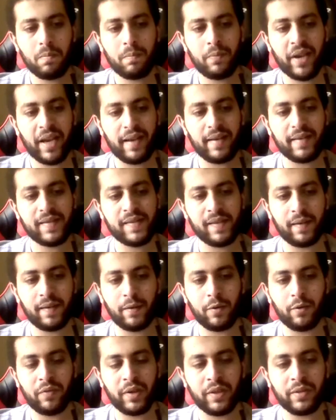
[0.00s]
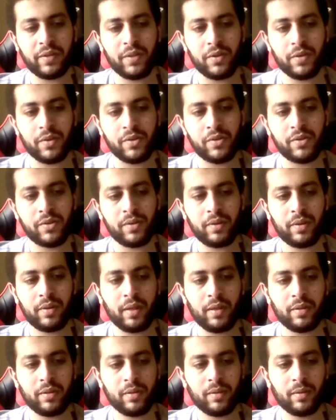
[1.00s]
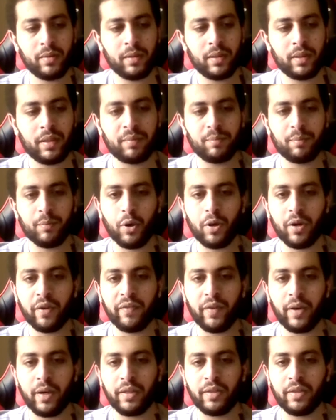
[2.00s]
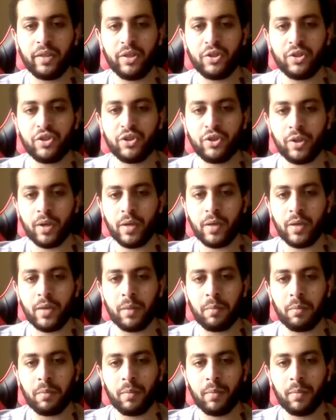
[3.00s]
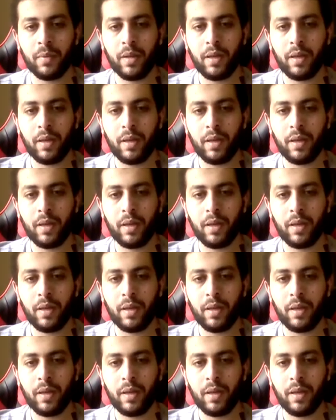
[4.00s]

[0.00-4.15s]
passing of ideas they get modified each time.